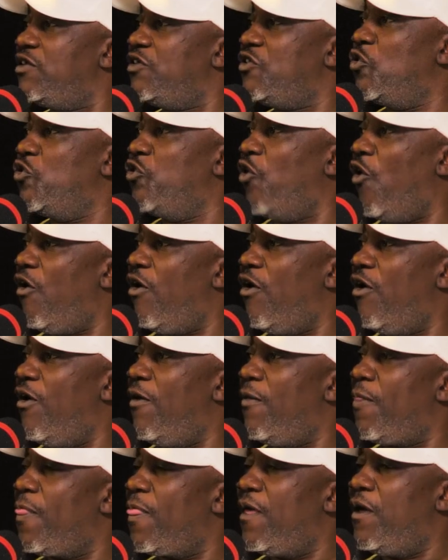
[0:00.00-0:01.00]
you know.
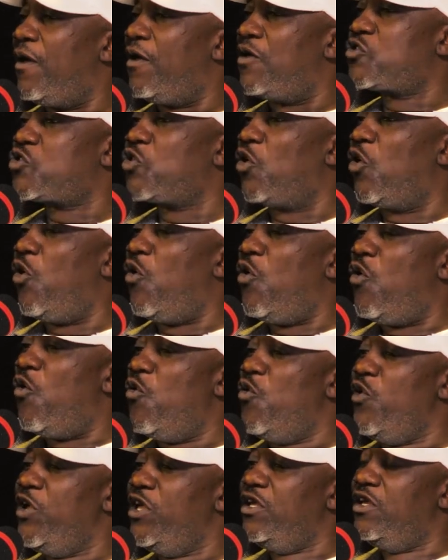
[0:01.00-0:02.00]

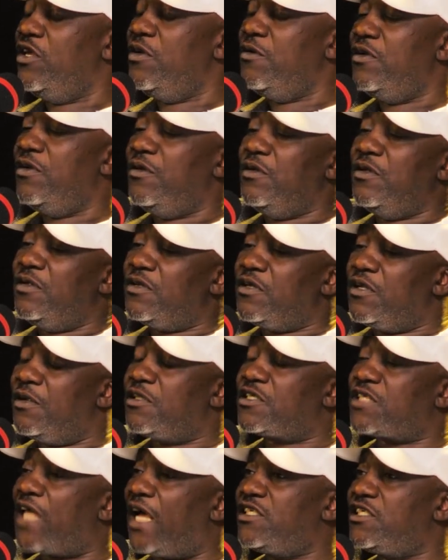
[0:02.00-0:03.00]
So
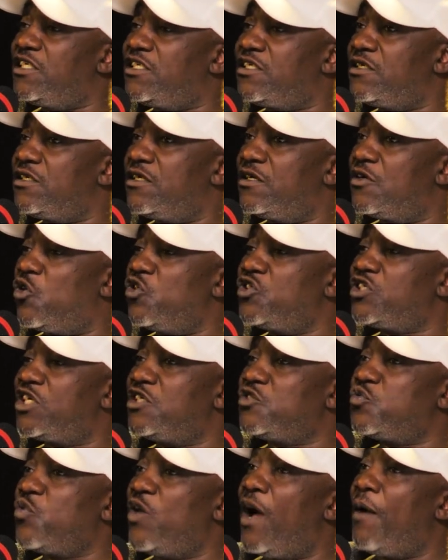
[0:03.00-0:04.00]
such
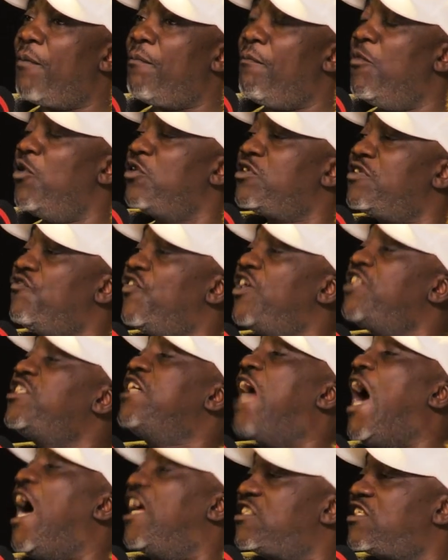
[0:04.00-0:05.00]
coaches were
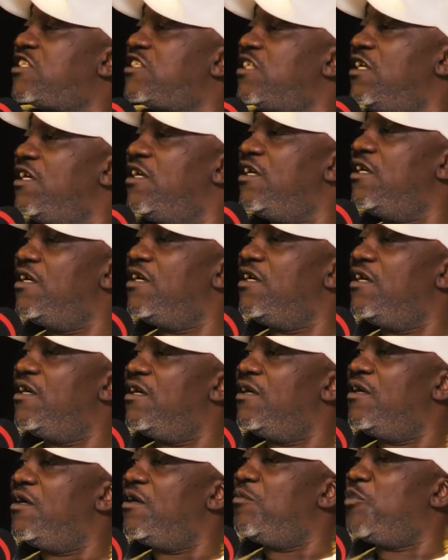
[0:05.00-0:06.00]
motivating us
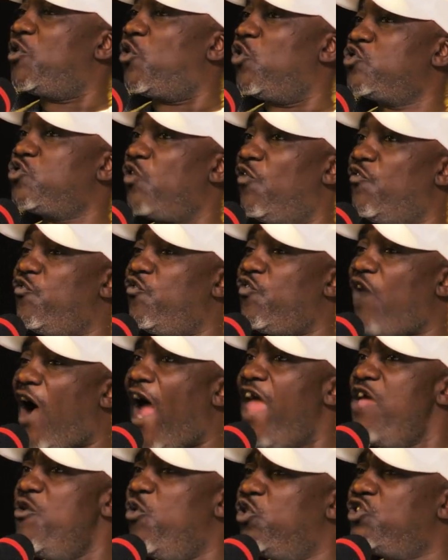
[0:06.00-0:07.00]
because
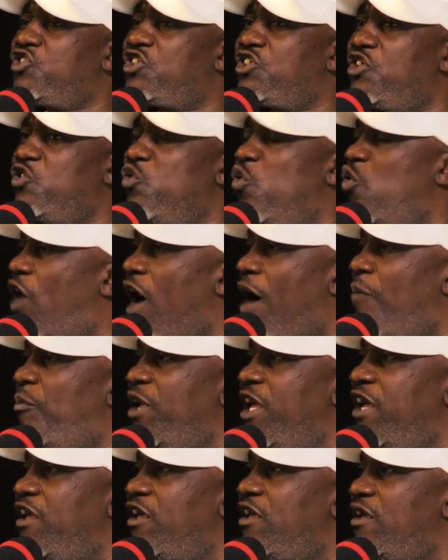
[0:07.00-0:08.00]
I watched Yuka
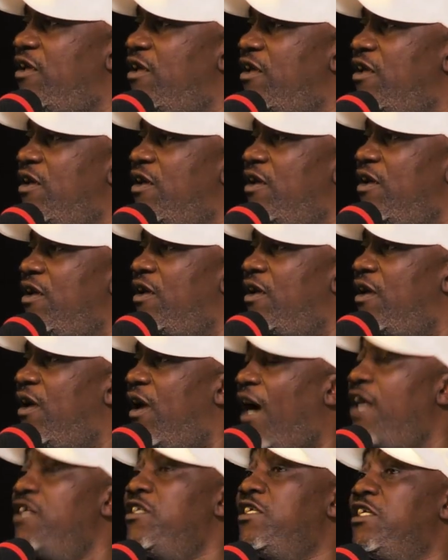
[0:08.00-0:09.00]
play,
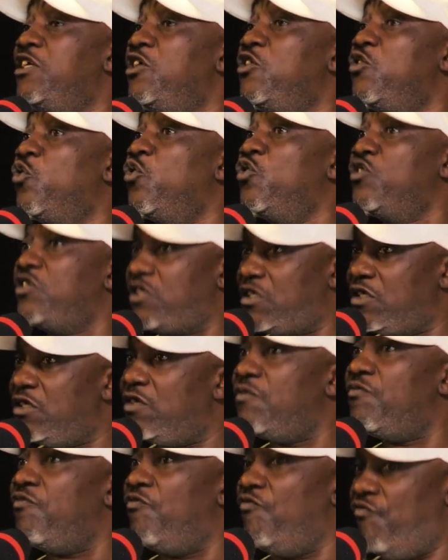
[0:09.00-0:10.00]
and he was
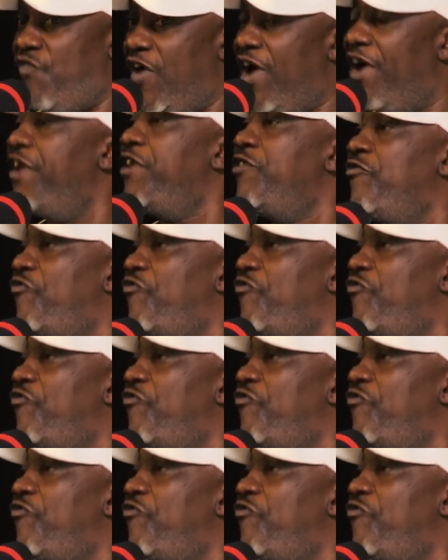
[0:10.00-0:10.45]
very,